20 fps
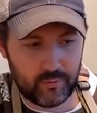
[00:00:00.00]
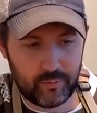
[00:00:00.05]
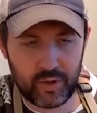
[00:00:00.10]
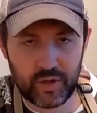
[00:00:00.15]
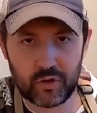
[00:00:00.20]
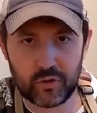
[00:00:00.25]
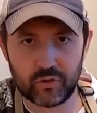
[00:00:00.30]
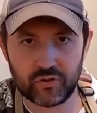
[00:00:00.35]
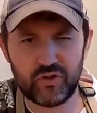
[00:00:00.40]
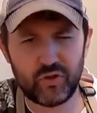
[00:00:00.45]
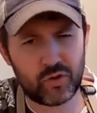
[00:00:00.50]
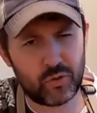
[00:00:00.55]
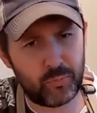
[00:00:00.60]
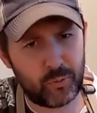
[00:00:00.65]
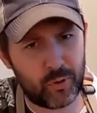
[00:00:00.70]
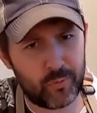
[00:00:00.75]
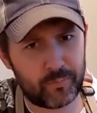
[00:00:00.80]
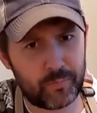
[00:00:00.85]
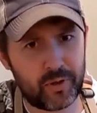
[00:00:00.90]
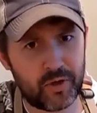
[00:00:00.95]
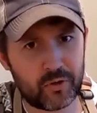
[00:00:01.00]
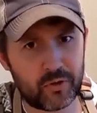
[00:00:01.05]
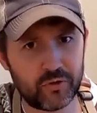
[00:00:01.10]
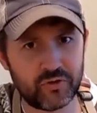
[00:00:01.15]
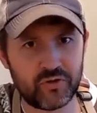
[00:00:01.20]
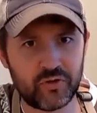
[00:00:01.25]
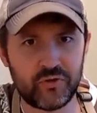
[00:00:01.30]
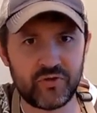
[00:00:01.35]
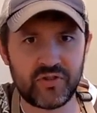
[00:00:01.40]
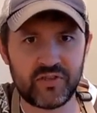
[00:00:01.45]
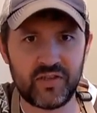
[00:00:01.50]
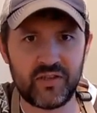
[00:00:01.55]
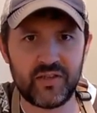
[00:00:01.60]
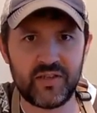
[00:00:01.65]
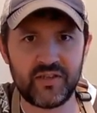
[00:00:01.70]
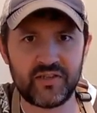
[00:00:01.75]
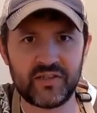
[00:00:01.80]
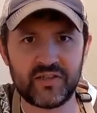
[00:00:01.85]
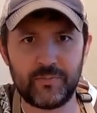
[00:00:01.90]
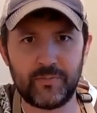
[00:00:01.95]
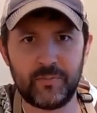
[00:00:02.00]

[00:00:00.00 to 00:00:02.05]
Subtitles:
pickle. You can put pickle juice in this,